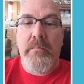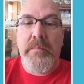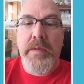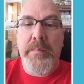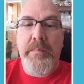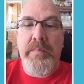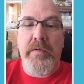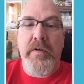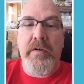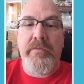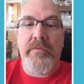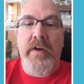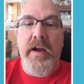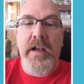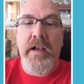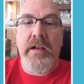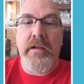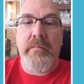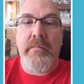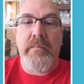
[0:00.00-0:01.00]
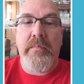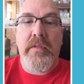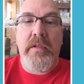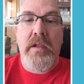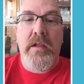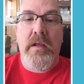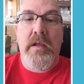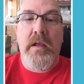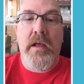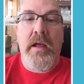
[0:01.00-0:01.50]
People are inviting.
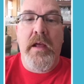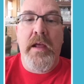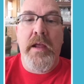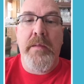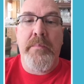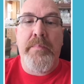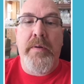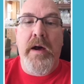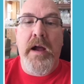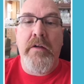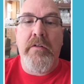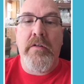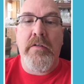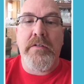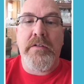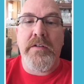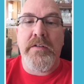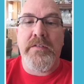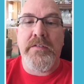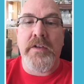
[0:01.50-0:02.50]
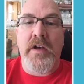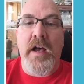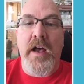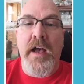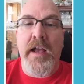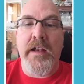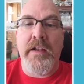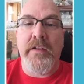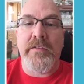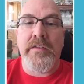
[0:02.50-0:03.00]
Hey, Pyro
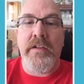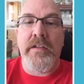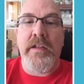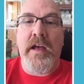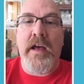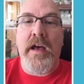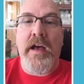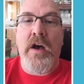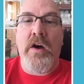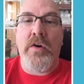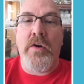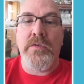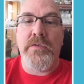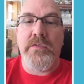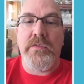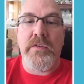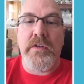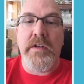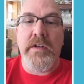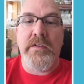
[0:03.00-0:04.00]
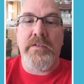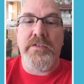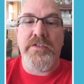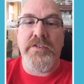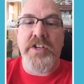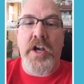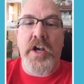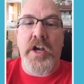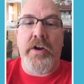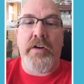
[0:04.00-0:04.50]
Design is in the house and he's
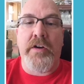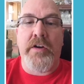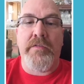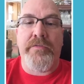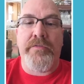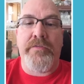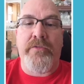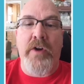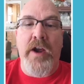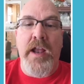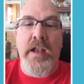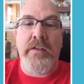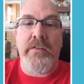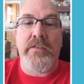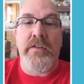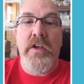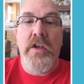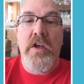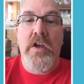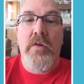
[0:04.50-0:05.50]
sharing it with friends.